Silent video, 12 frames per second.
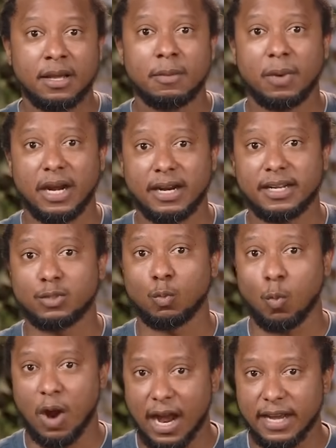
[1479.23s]
but it is
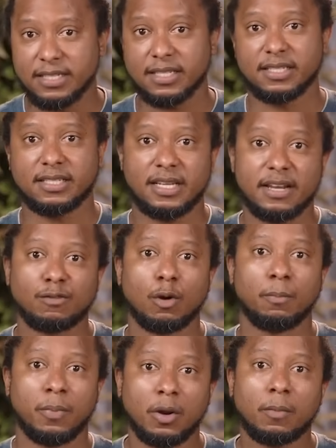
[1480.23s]
wise to save or
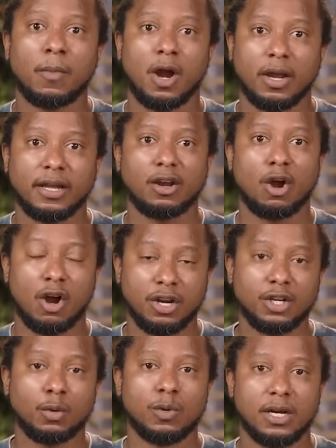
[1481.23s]
bookmark it on
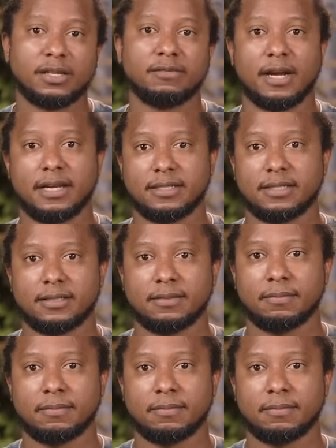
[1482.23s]
your work device.